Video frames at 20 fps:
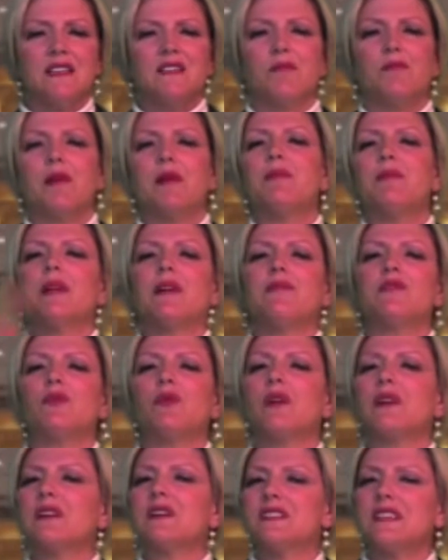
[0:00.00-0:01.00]
Some people have to
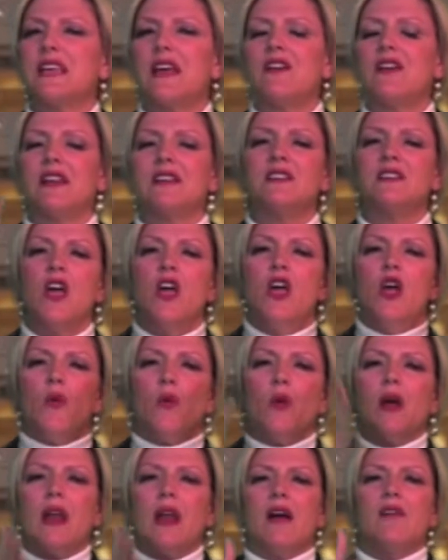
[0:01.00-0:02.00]
work on Saturdays.
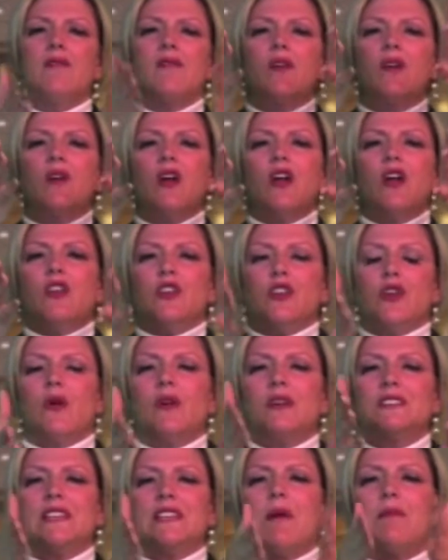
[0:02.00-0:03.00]
Whatever
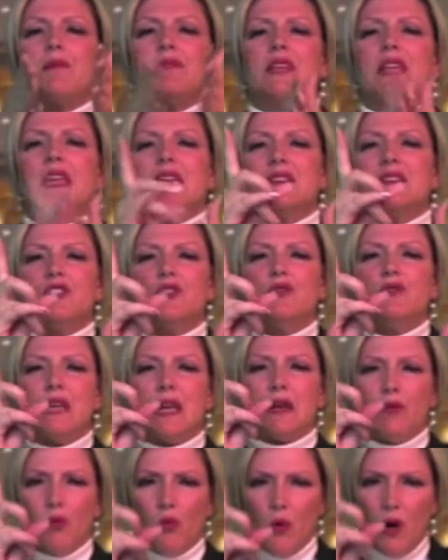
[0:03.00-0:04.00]
your Sabbath day is, you take
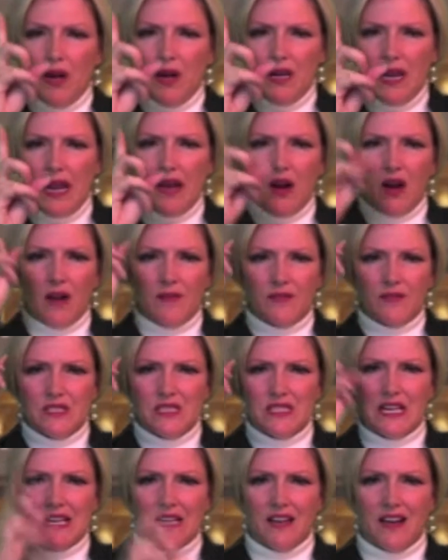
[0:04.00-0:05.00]
one day off
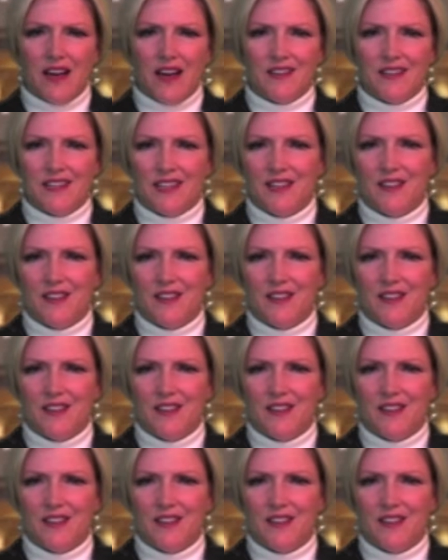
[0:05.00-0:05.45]
just like God did.